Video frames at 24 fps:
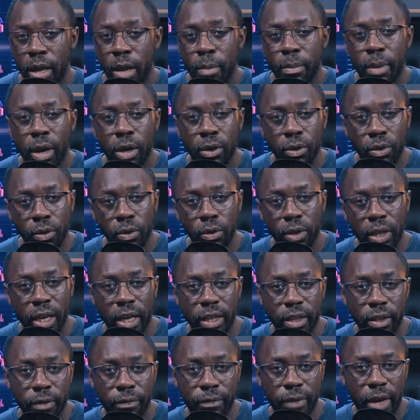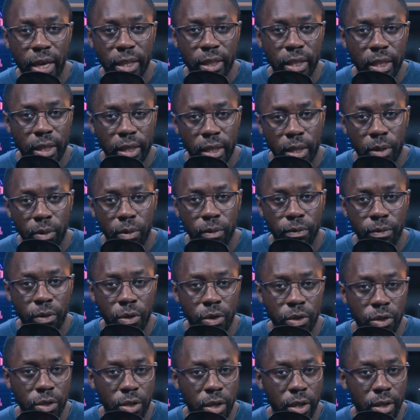But I do like the fact that they will
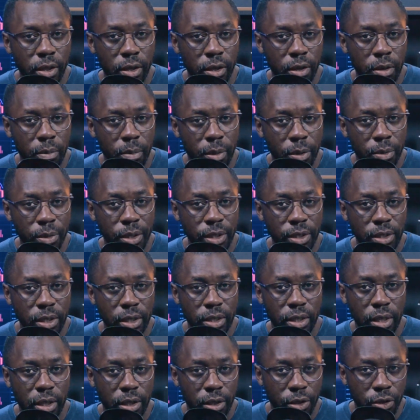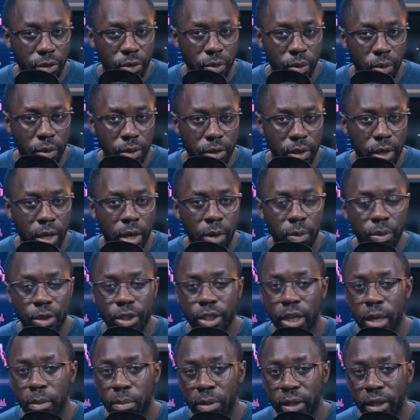focus on their baristas and their stores, which
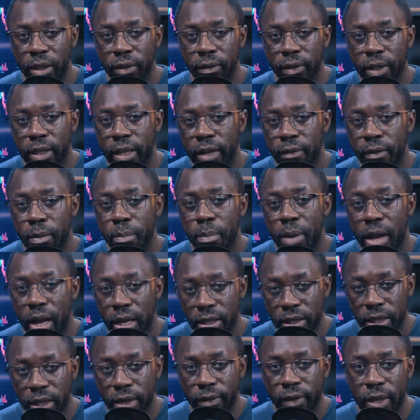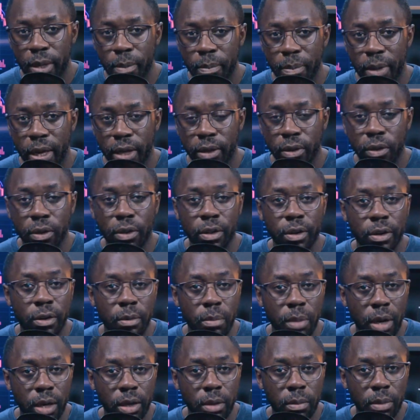I believe can have a positive impact on their
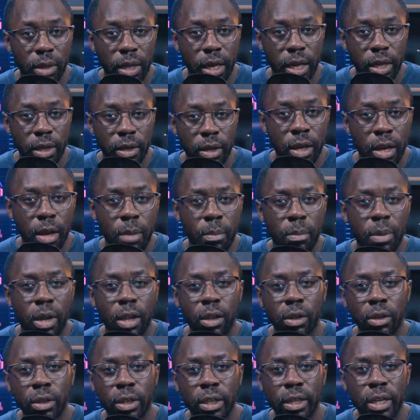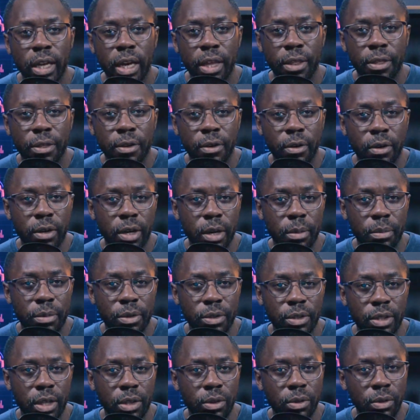bottom line. But looking at their
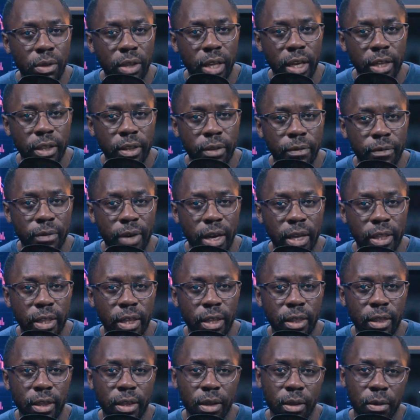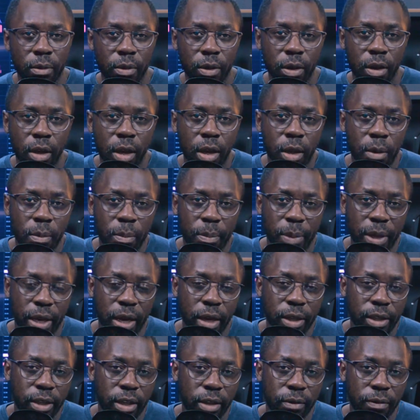numbers, I do like the fact that they pay
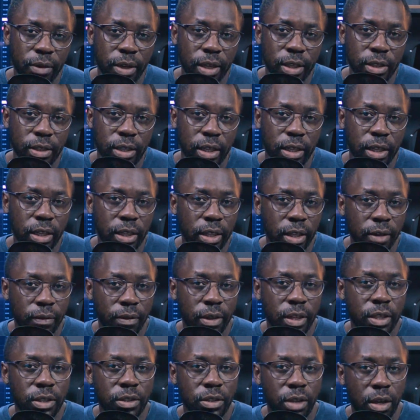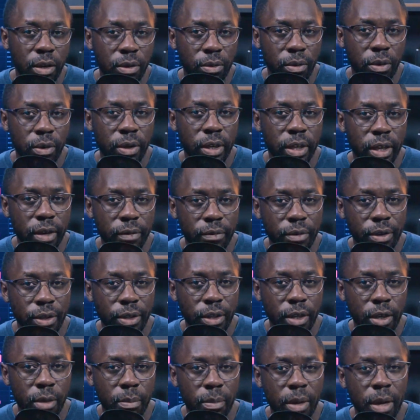out dividends, and the dividends are growing every
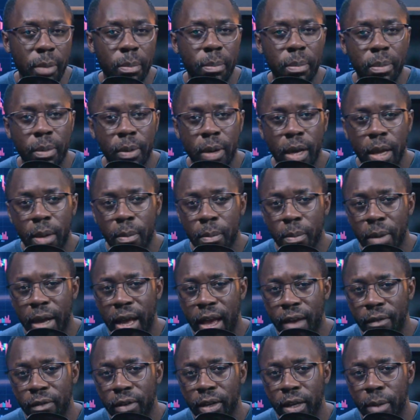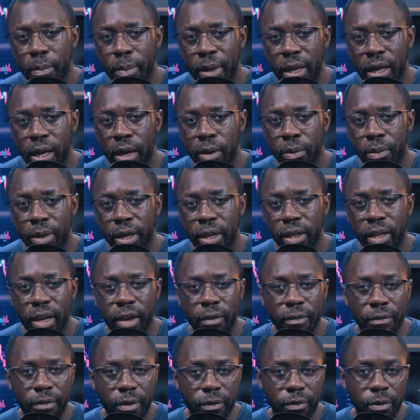year. But having a payout rate
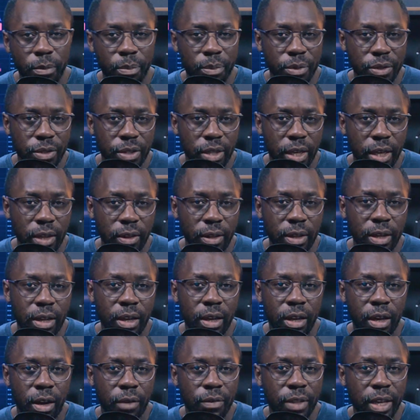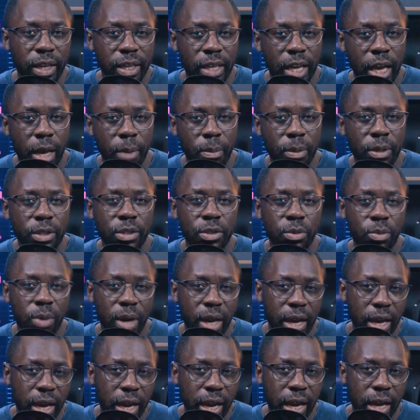at 50% of that capital is
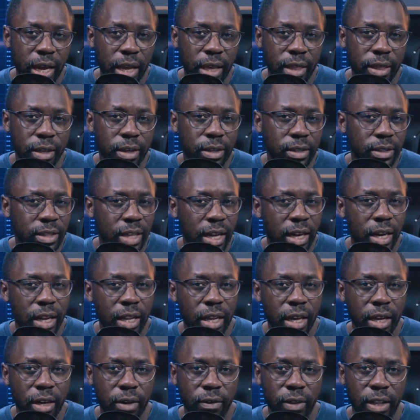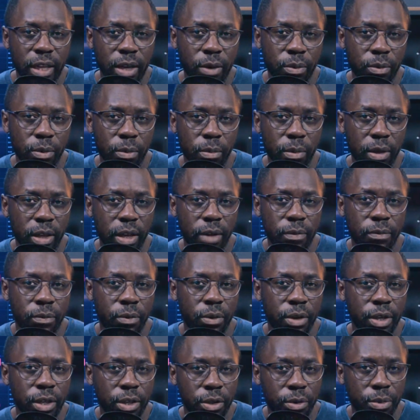quite high, and there's not a lot of leg room left
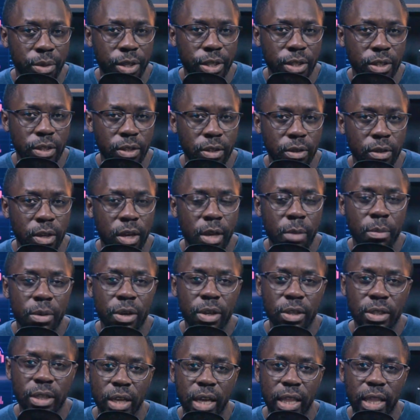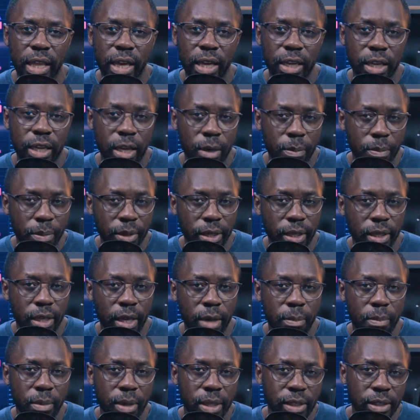for increases, because I like company
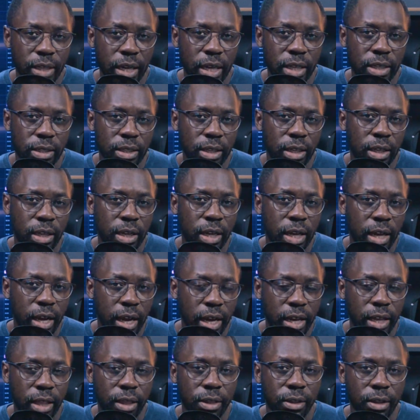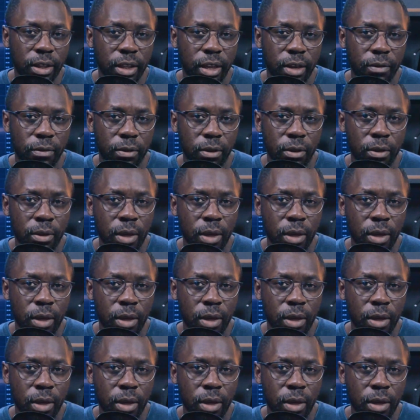that maintains a healthy level.